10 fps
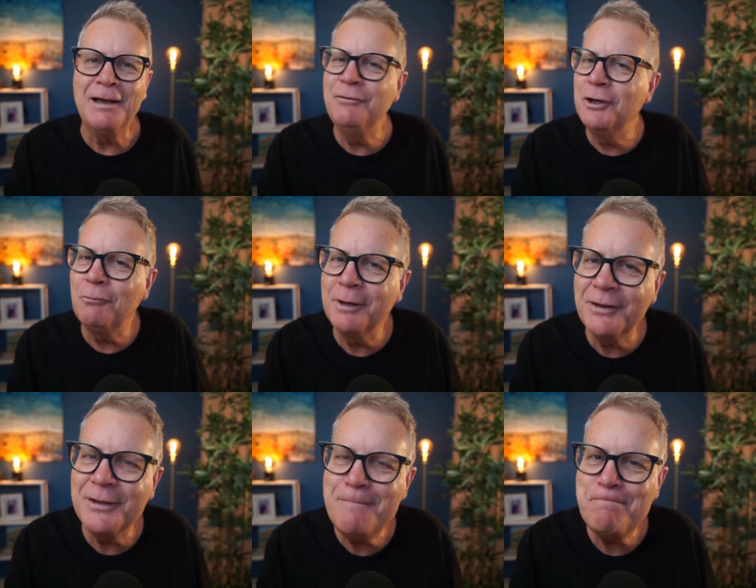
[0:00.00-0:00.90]
We got one of
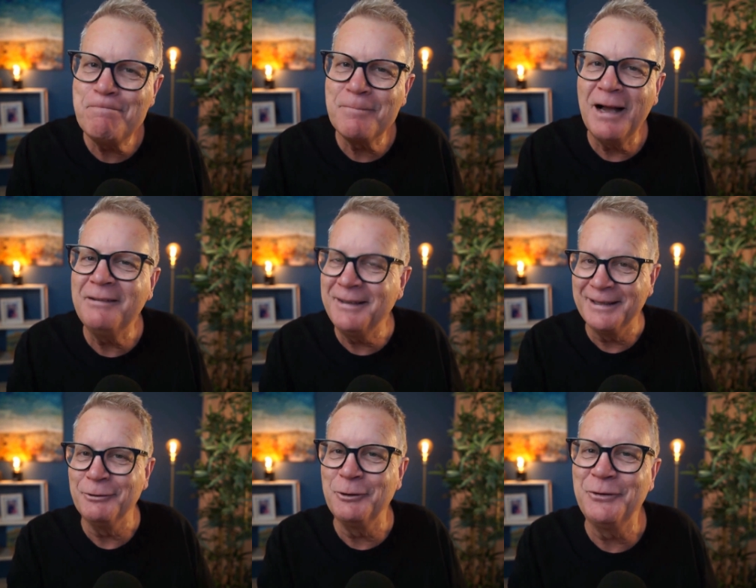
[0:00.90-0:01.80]
them. I think
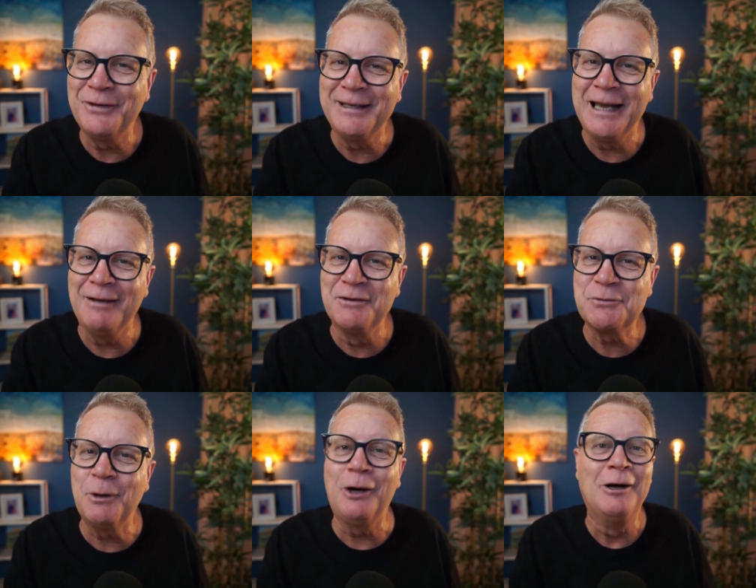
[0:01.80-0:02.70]
they're a good thing to have as
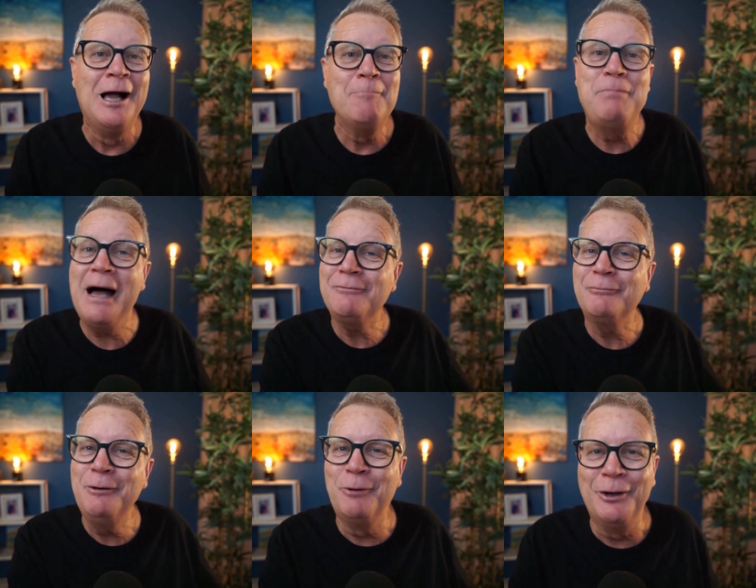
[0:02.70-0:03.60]
well. But
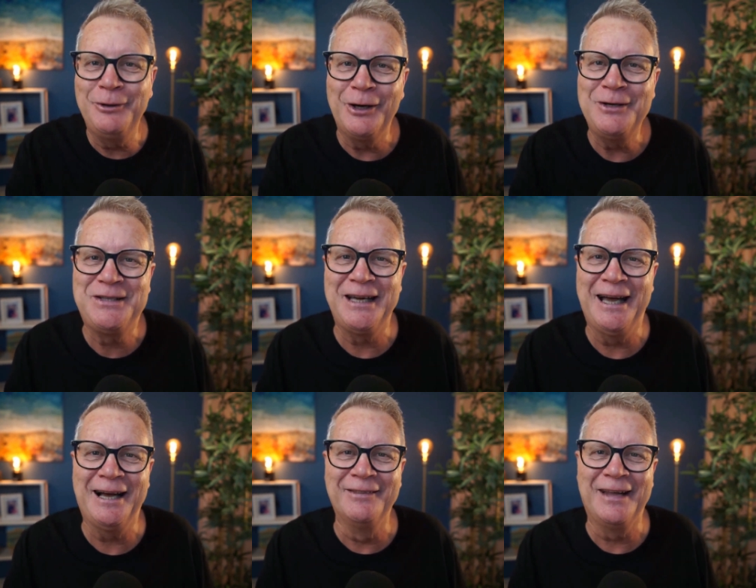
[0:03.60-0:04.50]
we won't go
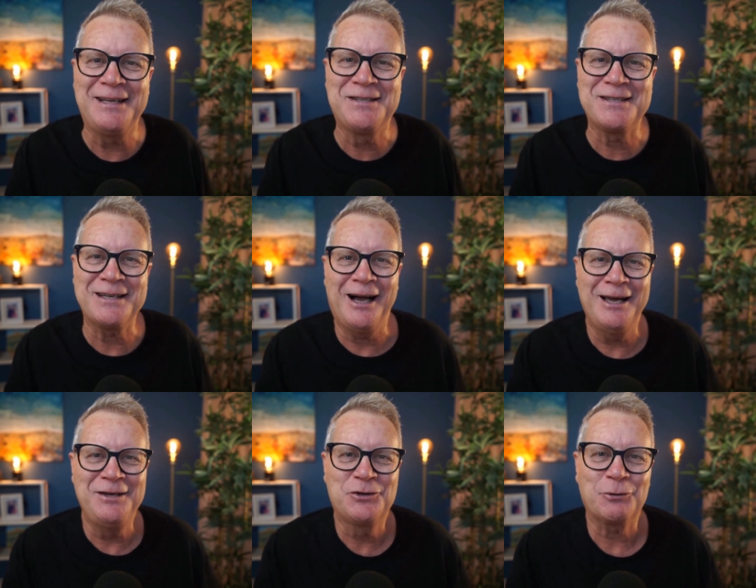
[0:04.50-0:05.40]
down that
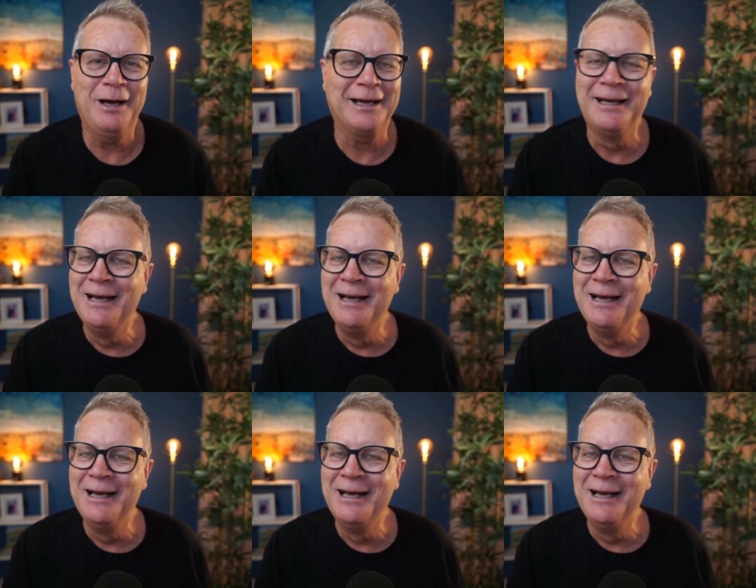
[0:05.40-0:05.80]
sidetrack.